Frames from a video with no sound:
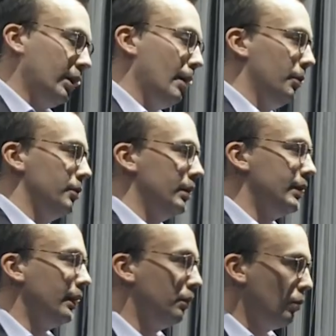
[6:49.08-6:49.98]
What
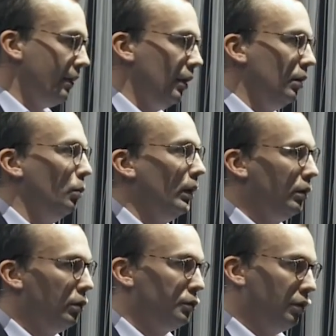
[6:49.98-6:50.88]
happens is that the revenue
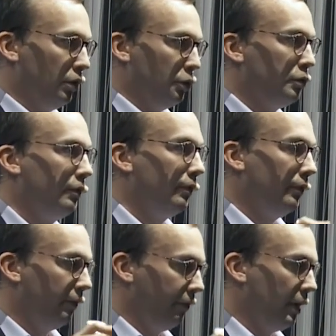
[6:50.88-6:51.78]
will go to those
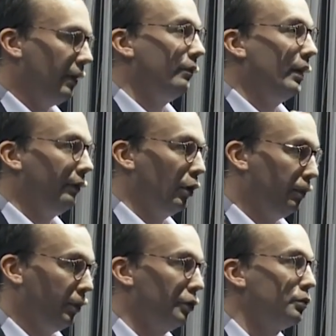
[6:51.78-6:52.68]
five
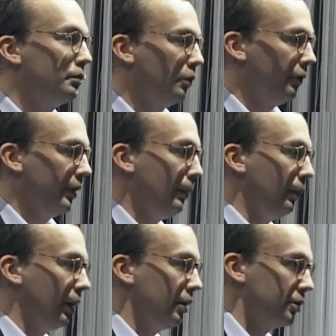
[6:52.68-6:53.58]
developers of
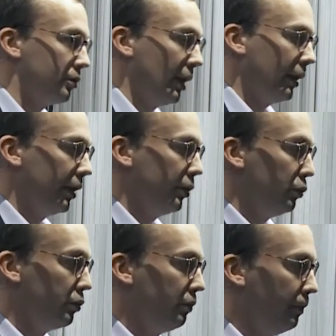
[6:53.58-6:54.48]
the applications that I
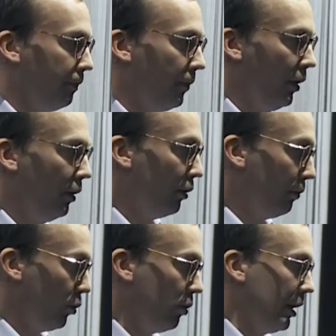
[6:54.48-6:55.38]
used.
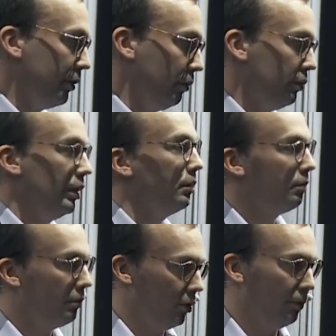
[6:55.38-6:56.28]
The more I use
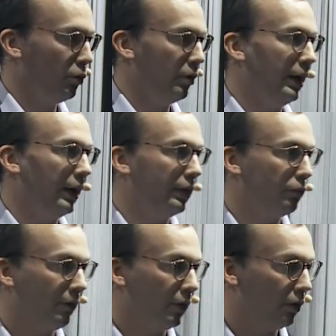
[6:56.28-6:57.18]
it, the more they
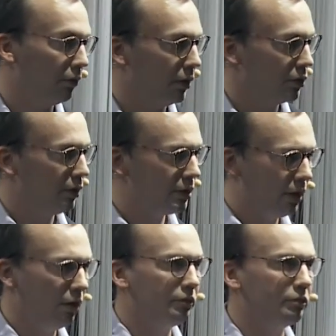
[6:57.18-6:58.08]
get revenue. So
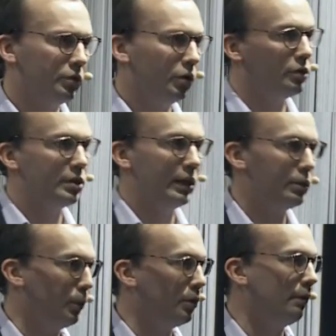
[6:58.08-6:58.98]
it's kind of, you could
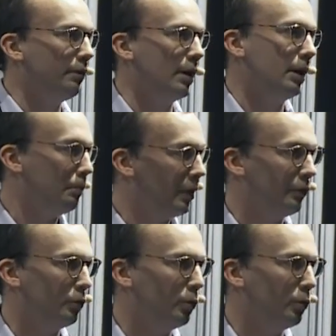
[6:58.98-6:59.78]
say Spotify,